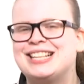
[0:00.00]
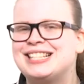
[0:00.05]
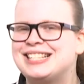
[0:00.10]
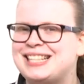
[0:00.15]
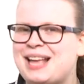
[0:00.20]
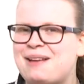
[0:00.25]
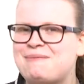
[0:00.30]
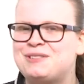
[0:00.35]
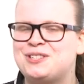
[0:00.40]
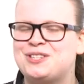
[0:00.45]

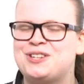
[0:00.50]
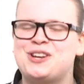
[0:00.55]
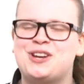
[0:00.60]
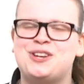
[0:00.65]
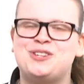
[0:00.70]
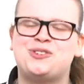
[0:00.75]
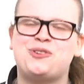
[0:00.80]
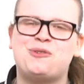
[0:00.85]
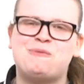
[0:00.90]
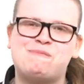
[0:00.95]
Samsung
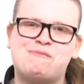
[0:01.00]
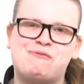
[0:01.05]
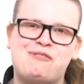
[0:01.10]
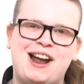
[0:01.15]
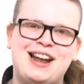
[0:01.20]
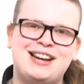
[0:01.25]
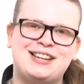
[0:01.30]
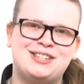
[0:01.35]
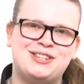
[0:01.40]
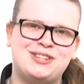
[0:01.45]
as your
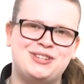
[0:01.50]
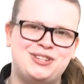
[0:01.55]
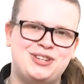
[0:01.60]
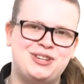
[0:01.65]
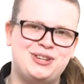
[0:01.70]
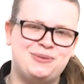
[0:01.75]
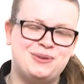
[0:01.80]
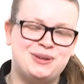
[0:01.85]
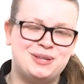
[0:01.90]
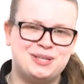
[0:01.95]
brand
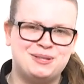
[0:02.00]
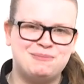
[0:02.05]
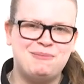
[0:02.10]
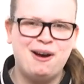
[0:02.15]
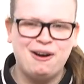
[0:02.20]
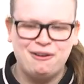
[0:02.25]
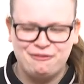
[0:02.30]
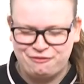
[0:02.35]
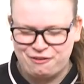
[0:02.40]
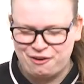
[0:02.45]
new
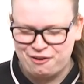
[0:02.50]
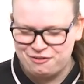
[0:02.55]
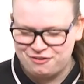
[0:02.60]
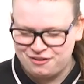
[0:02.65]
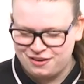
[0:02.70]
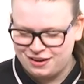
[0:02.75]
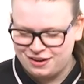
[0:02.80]
smartphone.